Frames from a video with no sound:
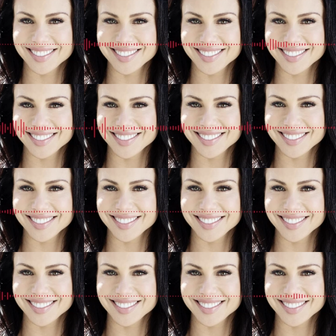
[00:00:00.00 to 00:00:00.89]

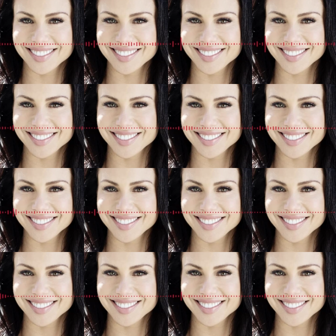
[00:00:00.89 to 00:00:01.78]
parents, we have
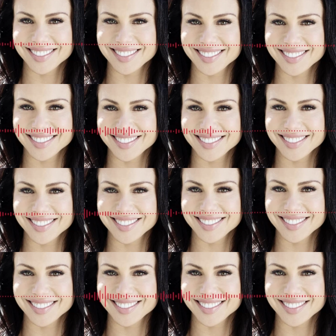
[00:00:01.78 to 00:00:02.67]
grandparents, aunts and
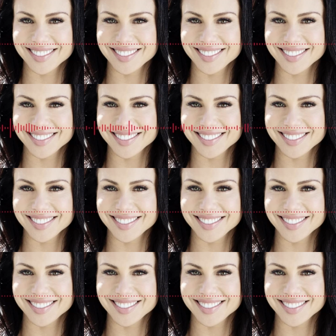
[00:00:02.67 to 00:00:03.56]
uncles that we want
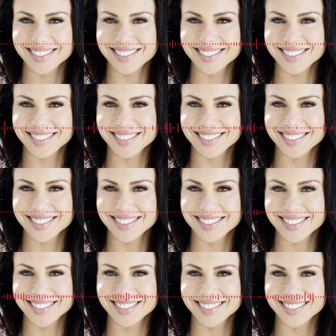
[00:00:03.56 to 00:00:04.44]
to
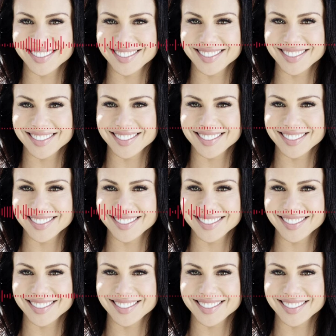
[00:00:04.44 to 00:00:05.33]
live the highest
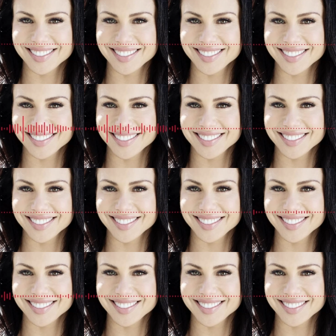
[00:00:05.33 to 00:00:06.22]
quality life
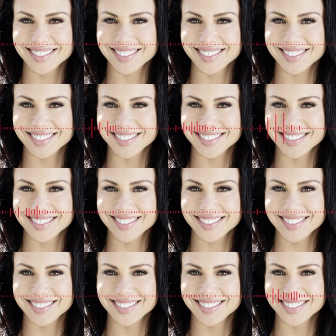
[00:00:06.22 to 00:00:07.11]
for as
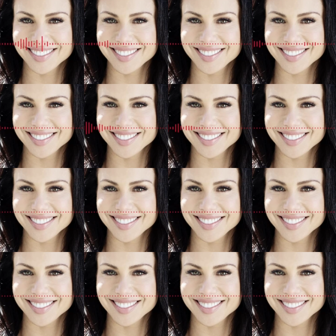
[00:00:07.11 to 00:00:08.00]
long as possible.
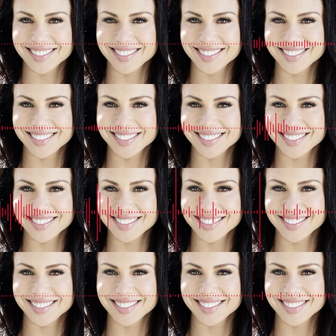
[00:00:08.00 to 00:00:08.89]
From
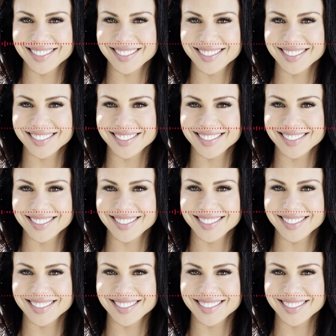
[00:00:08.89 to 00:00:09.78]
all of your
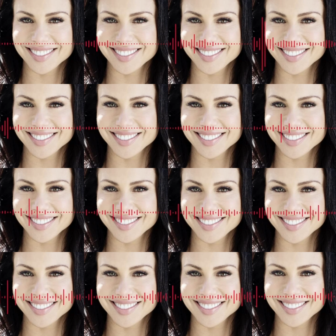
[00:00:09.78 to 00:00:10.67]
experience, what
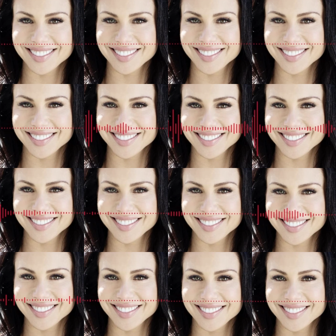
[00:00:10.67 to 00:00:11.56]
are
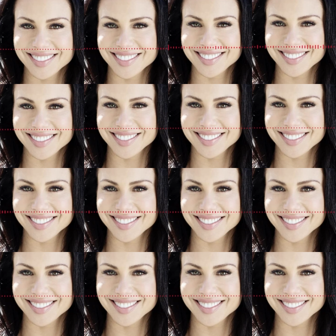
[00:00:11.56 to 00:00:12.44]
one, two, or
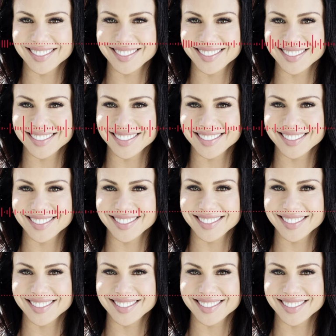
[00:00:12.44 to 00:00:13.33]
three
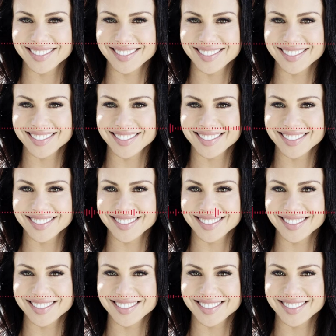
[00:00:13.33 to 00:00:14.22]
of the
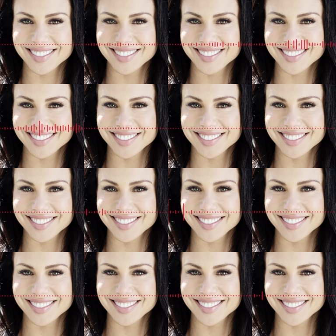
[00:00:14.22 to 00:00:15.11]
most
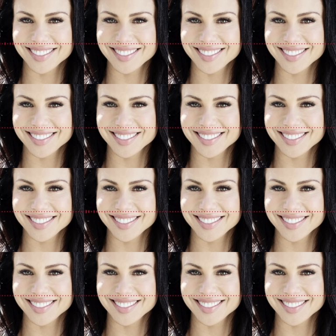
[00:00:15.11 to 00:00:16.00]
impactful things you
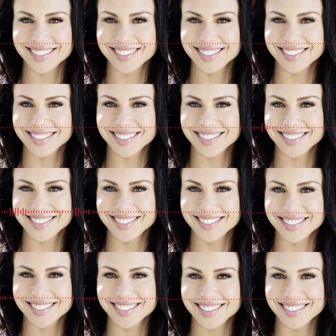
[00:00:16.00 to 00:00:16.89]
think we should be
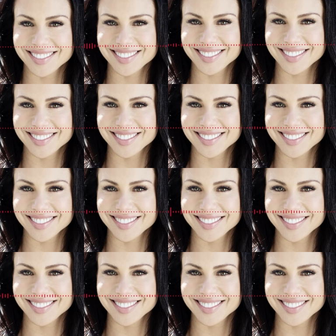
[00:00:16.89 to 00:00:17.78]
nudging them
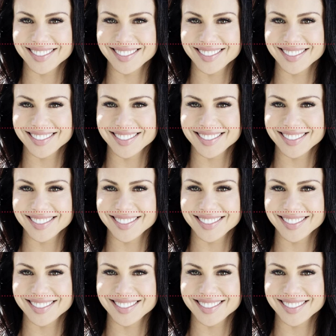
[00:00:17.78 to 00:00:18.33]
towards?